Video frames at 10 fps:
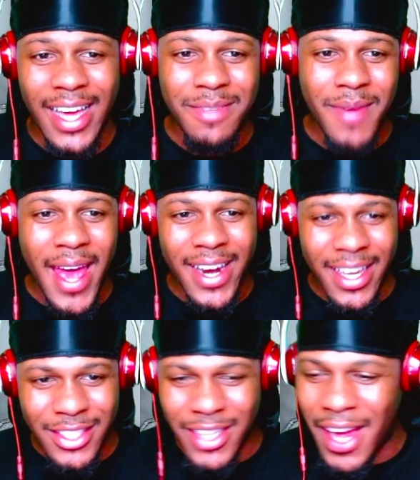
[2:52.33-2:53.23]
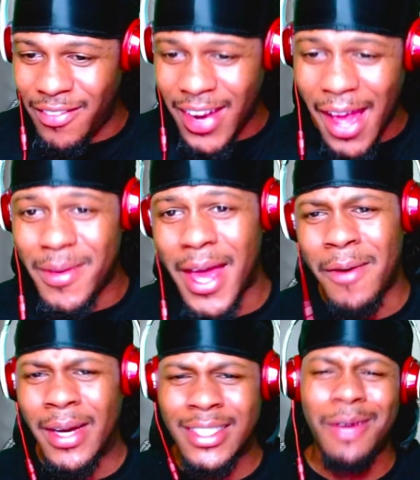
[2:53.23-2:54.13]
It's bad, nigga, trying to fly me
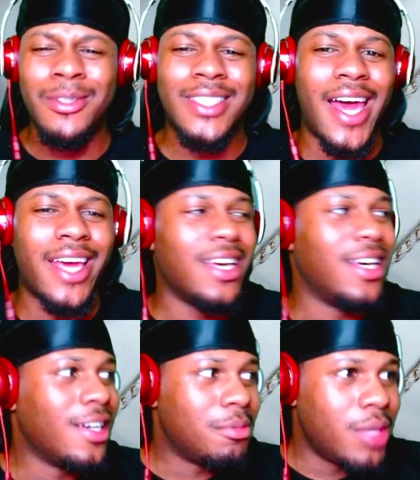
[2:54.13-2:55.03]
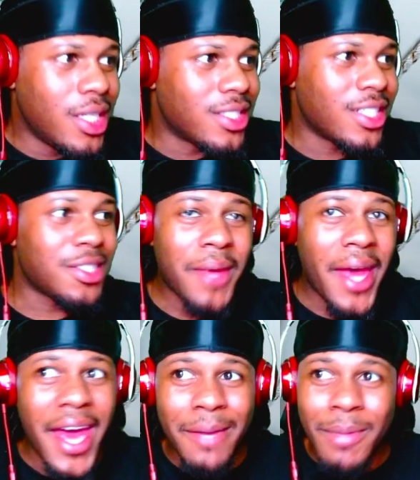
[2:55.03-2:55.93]
out. My son was like, bitch, it is
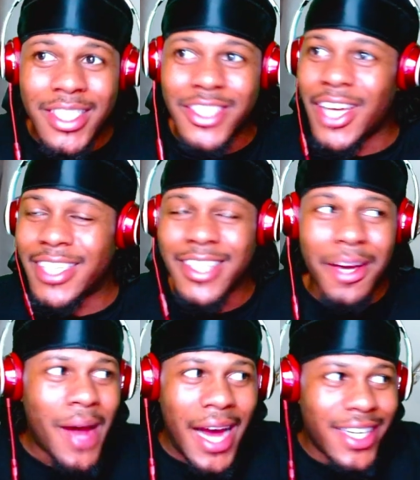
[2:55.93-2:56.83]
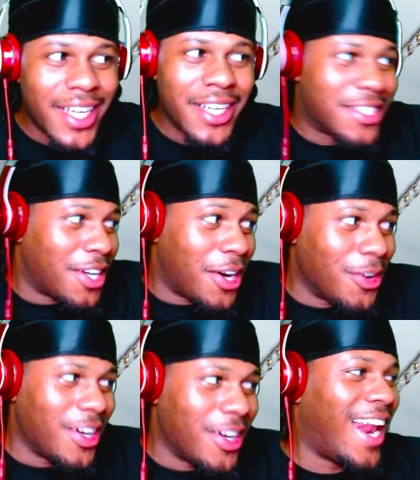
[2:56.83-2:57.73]
mad. Bitches trying to suck my dick,
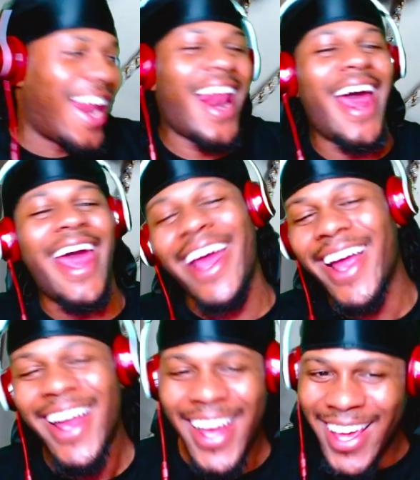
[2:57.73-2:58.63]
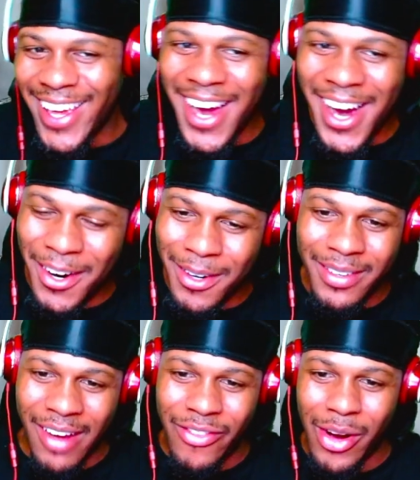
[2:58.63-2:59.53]
so. Like, yo,
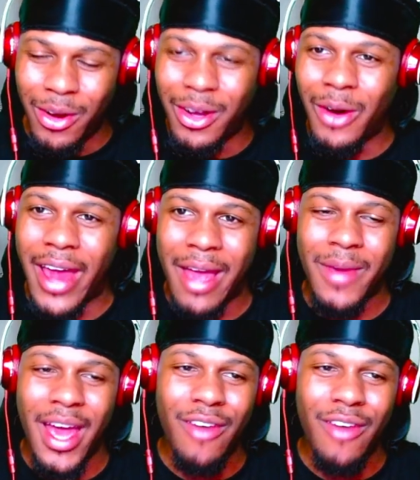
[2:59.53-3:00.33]
I fuck with Kodak, man.